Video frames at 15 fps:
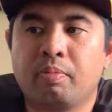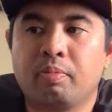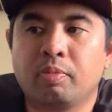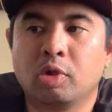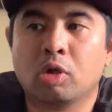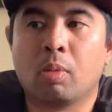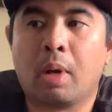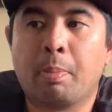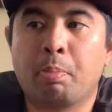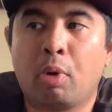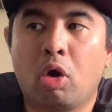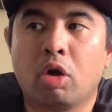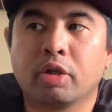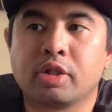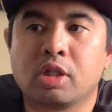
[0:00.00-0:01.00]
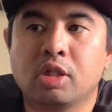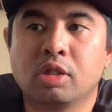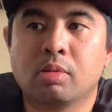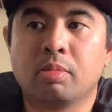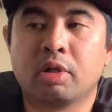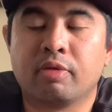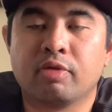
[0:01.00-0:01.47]
You know, my boss, he's
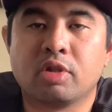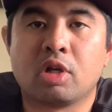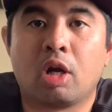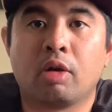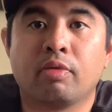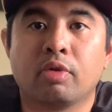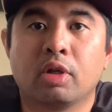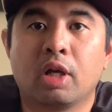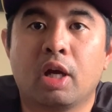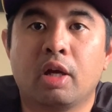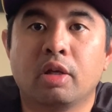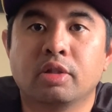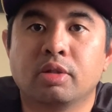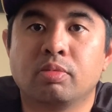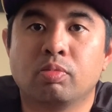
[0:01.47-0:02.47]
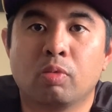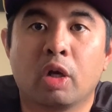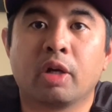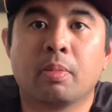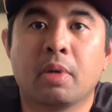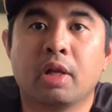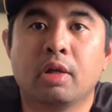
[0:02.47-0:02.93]
a big photographer guy, is
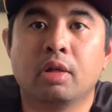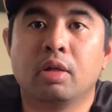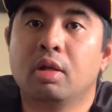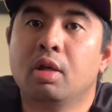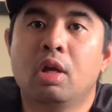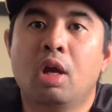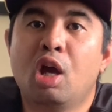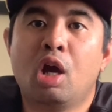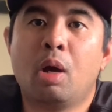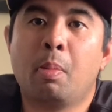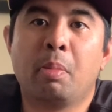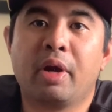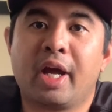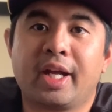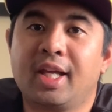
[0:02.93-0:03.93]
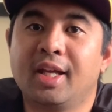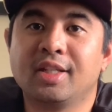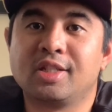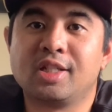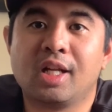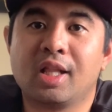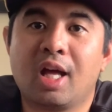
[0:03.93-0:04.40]
recommended. But I can't
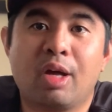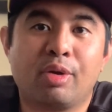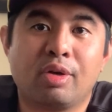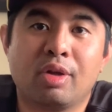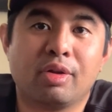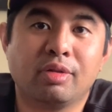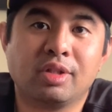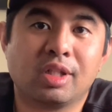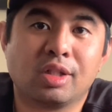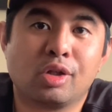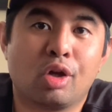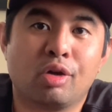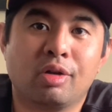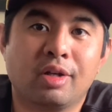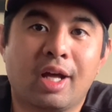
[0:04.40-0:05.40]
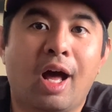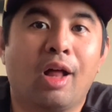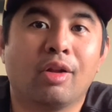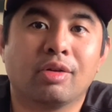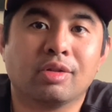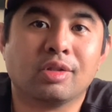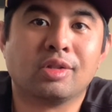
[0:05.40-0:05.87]
shell out another
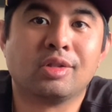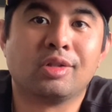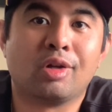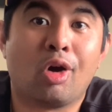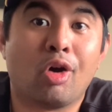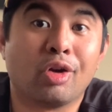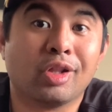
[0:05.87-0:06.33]
$600 on a